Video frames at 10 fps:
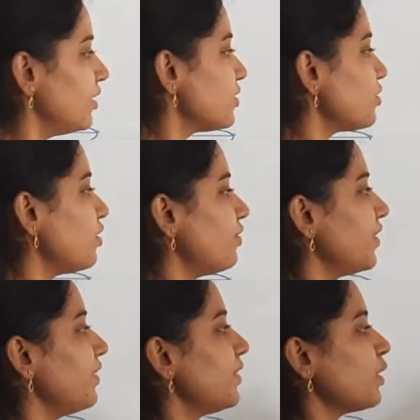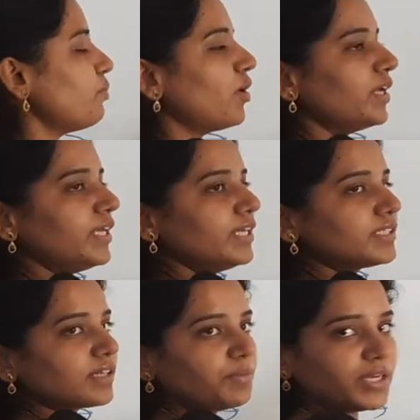So whenever the body
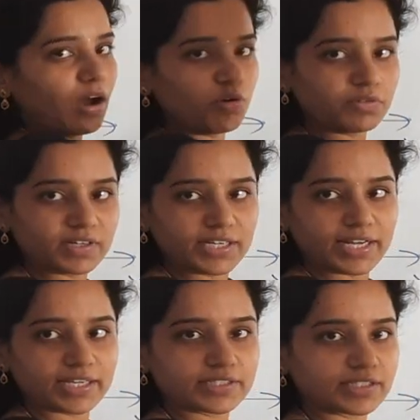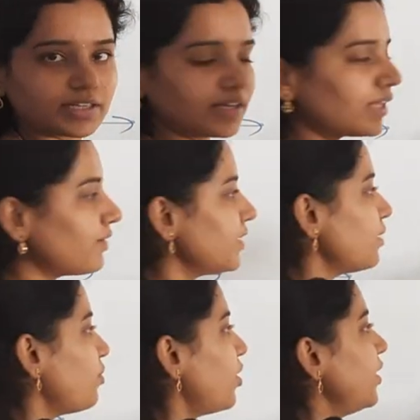is coming outward direction, otherwise the
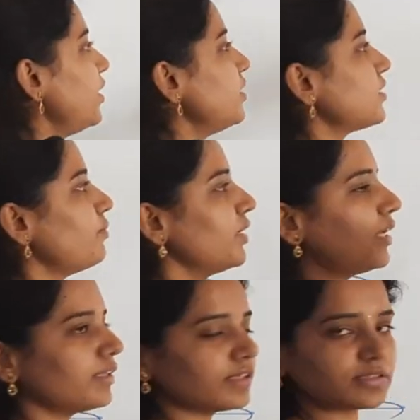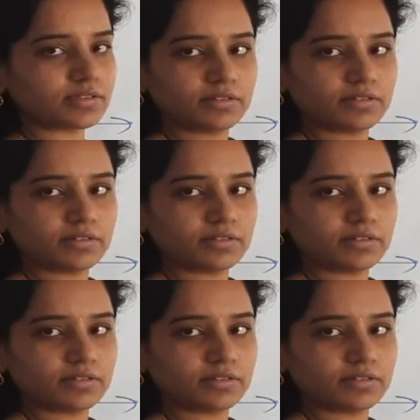body is coming like this.